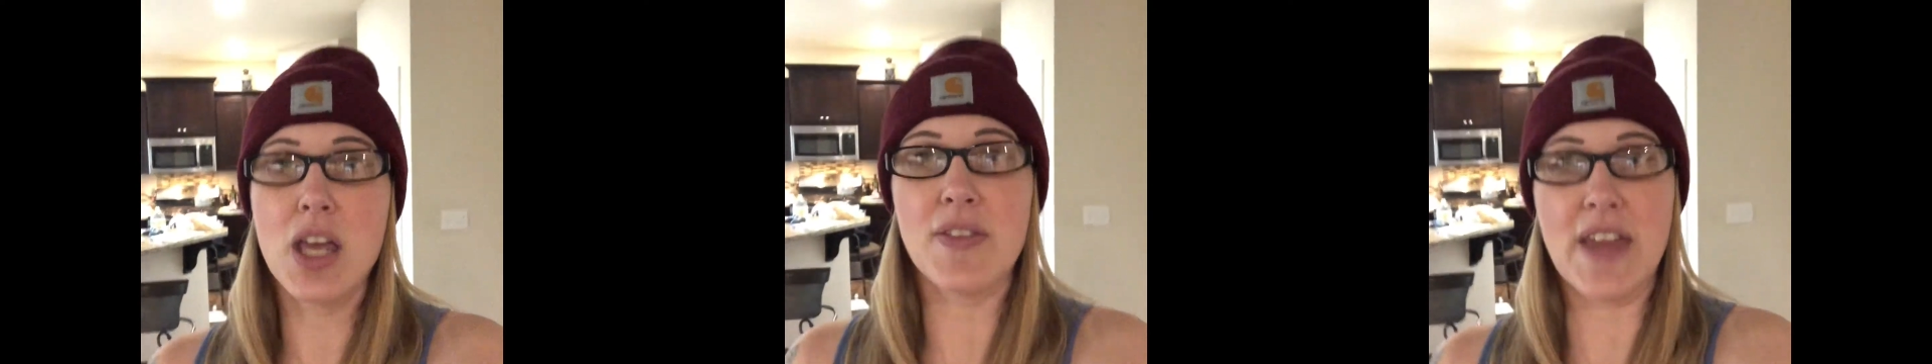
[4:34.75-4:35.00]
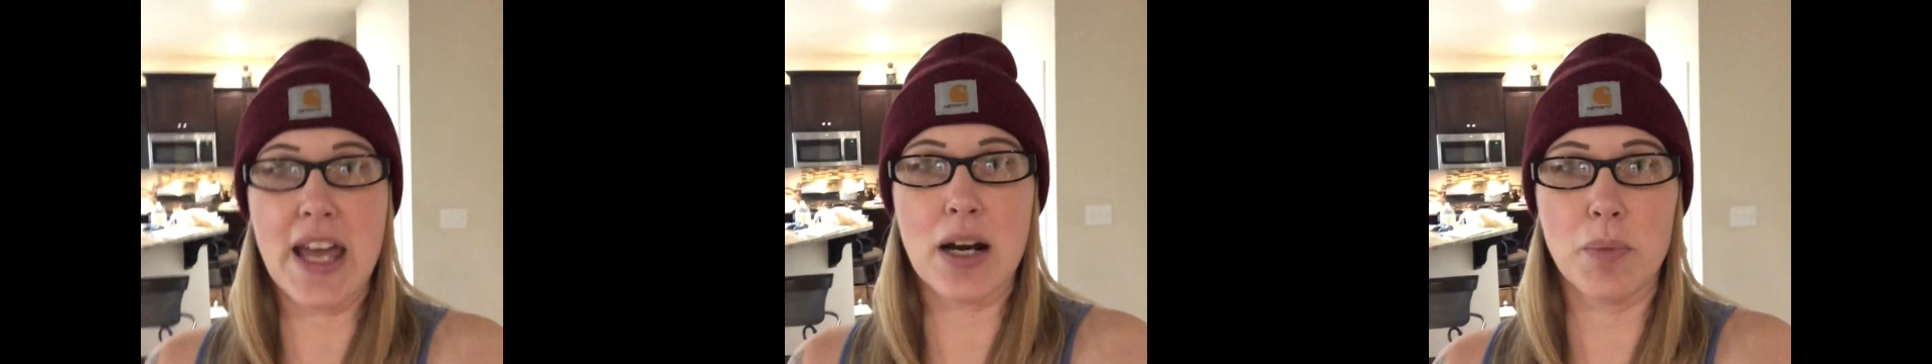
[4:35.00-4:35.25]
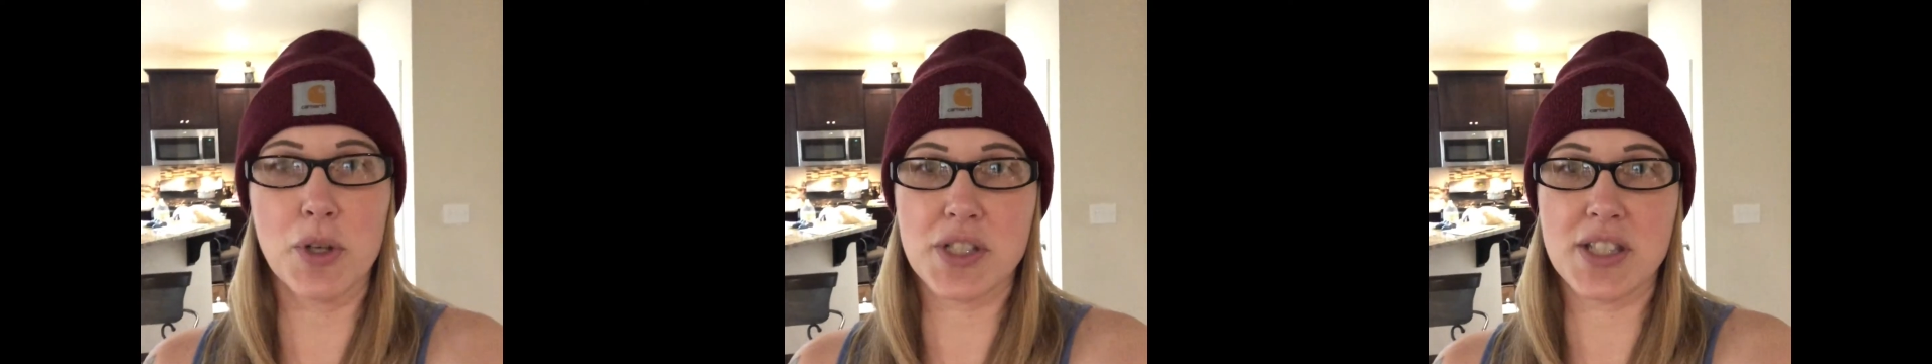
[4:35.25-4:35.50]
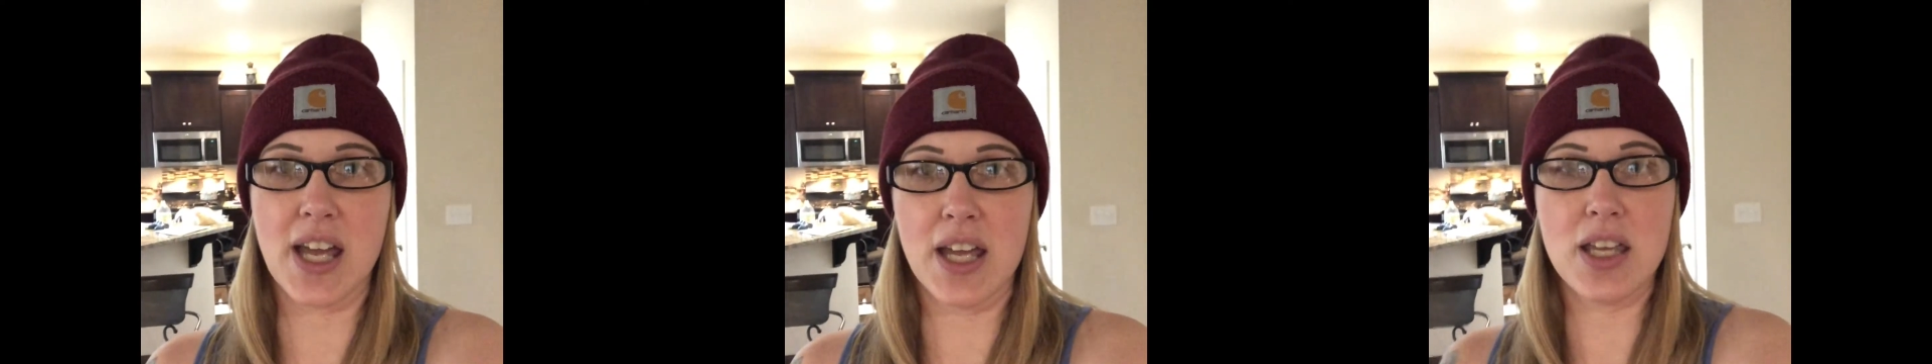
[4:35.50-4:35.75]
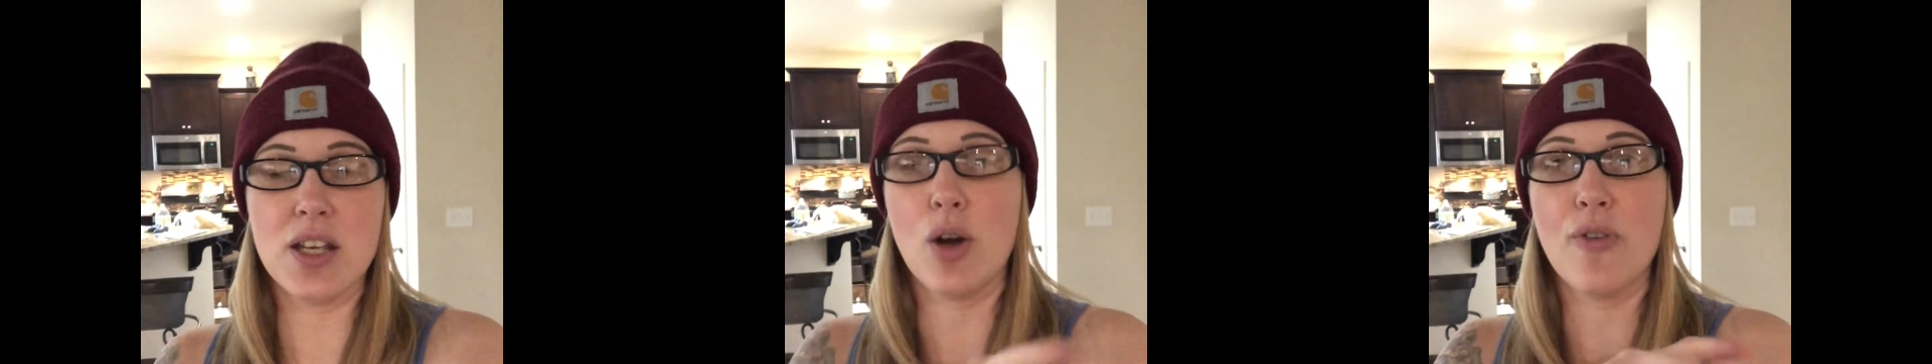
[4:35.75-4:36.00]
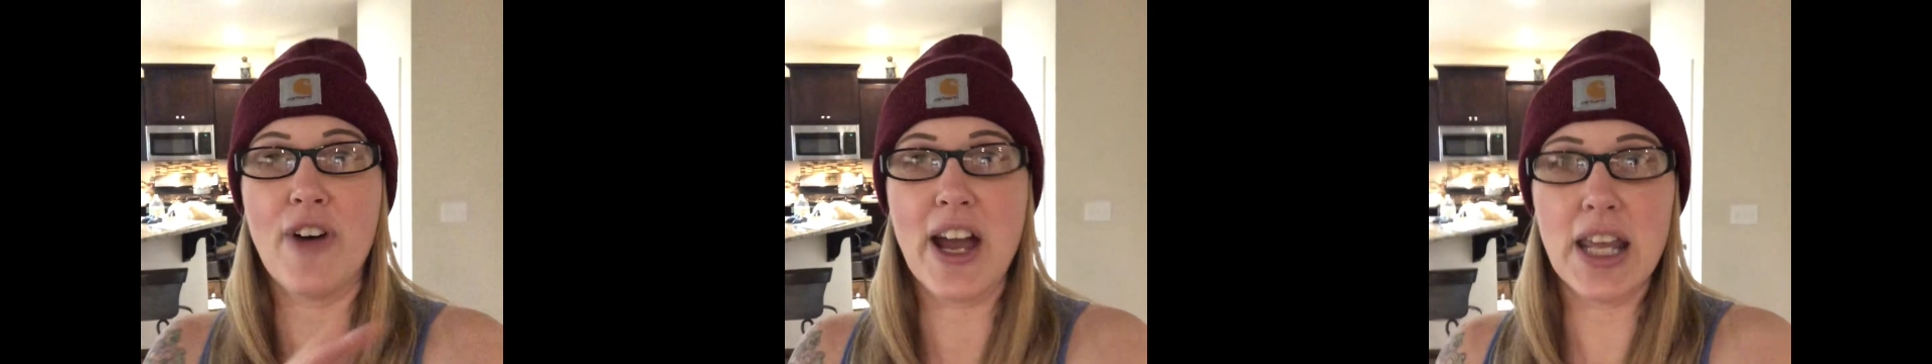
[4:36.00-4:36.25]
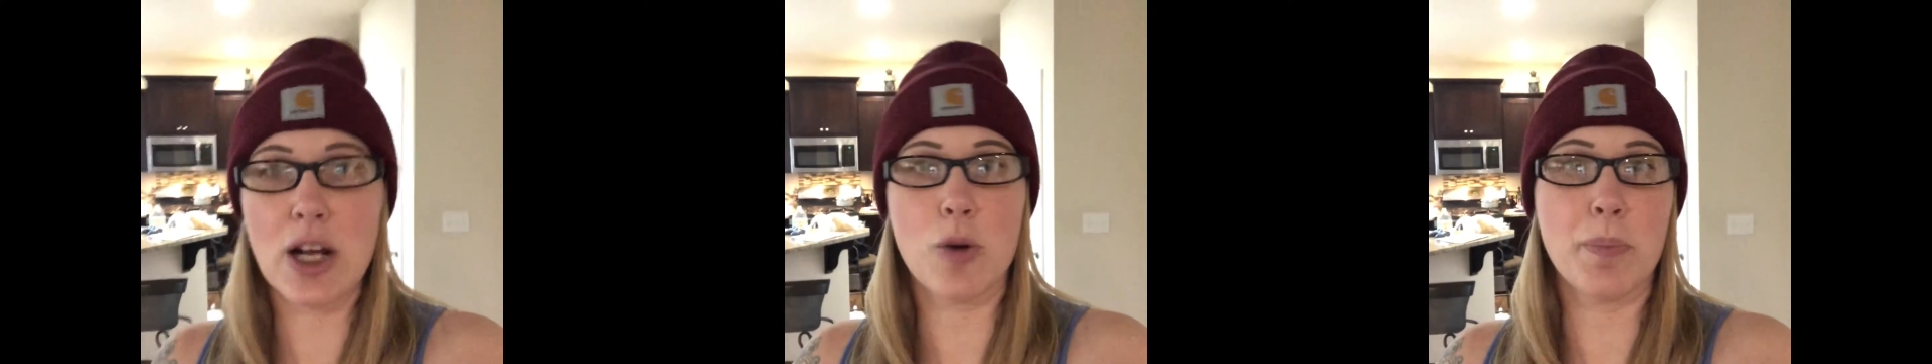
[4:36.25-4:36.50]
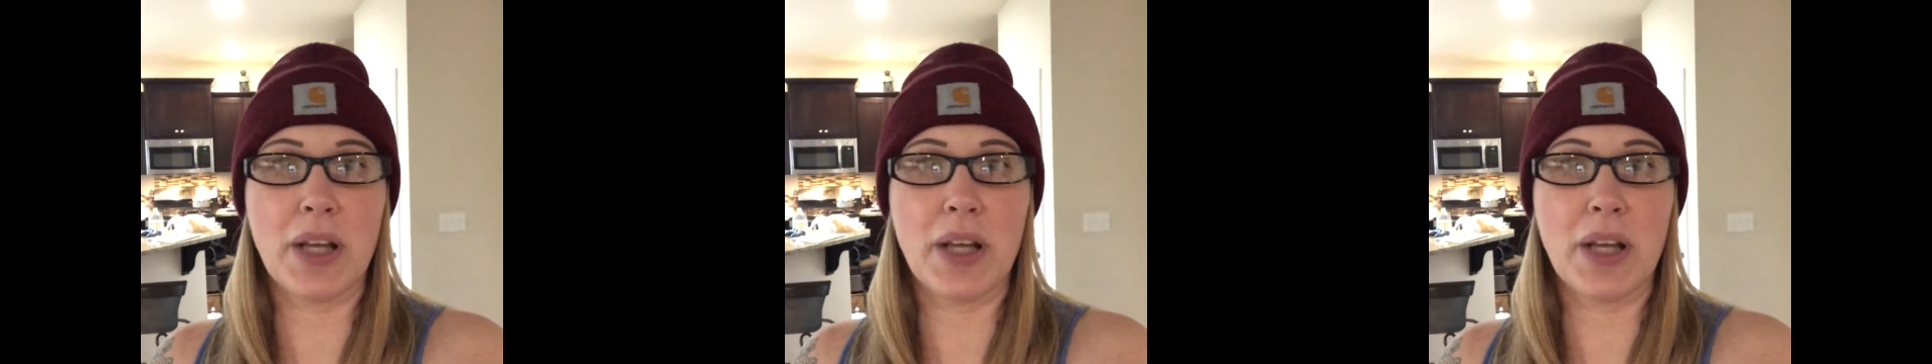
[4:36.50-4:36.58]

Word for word: the animals like, you know, fighting or